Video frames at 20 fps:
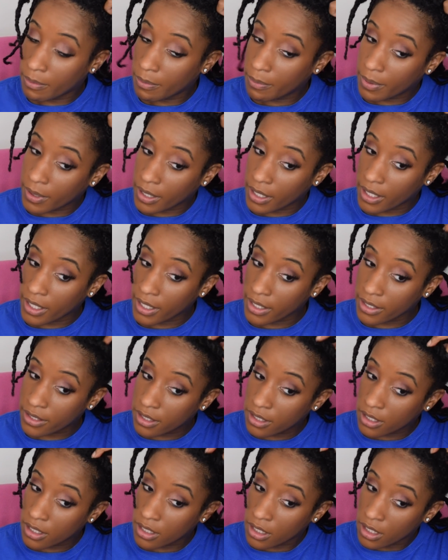
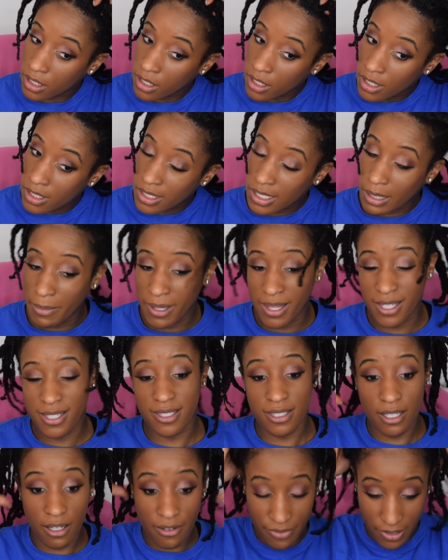But some of the
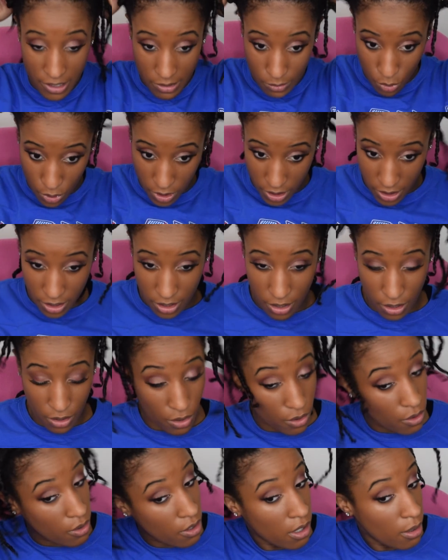stuff is more
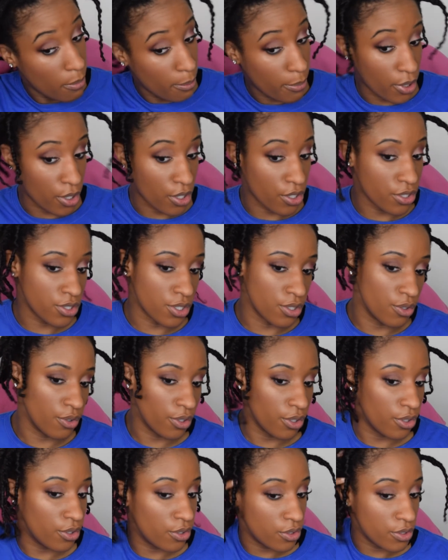so personal
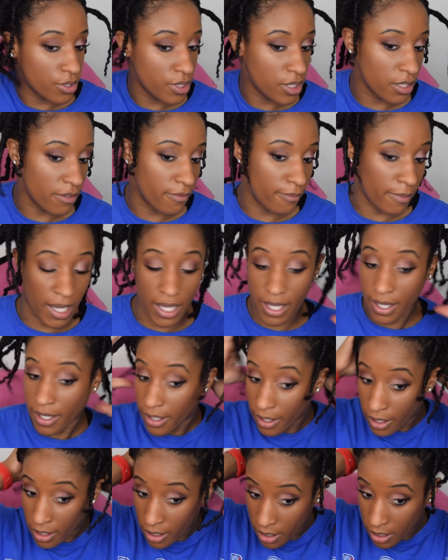goals of
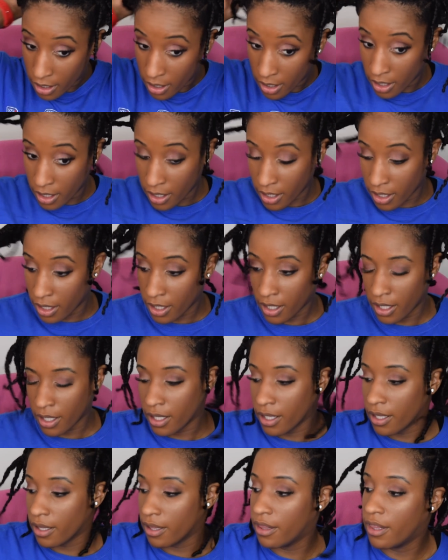mine
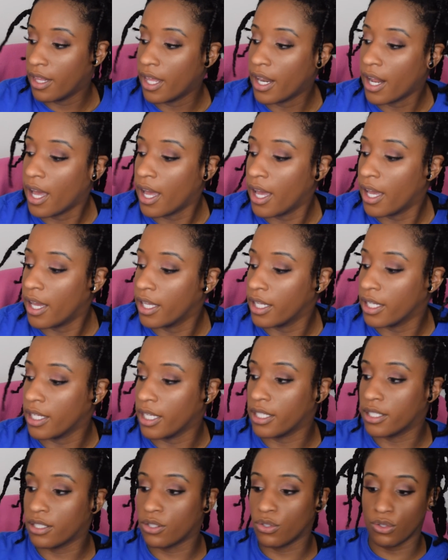that I
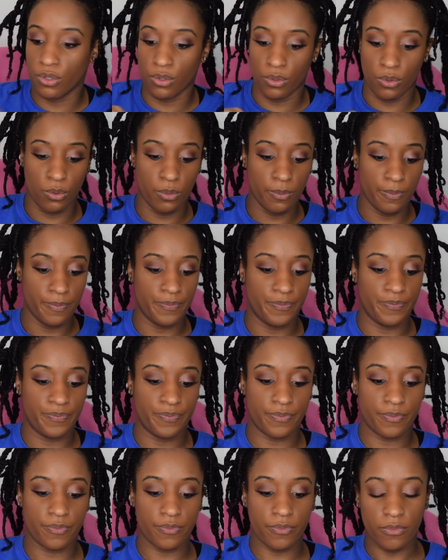need to
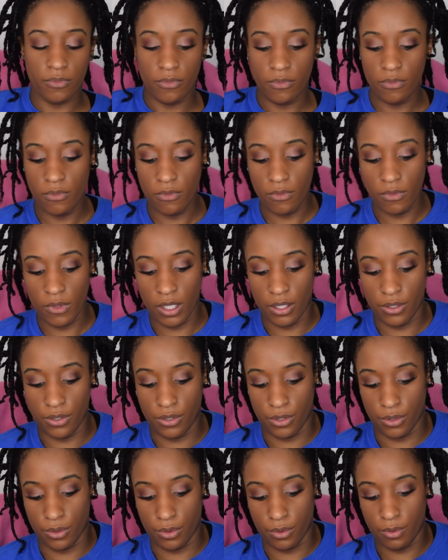
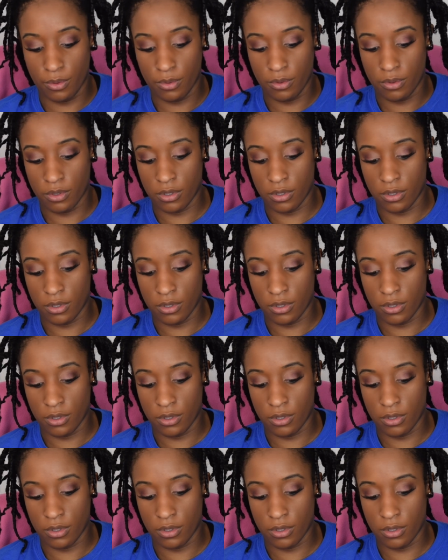do.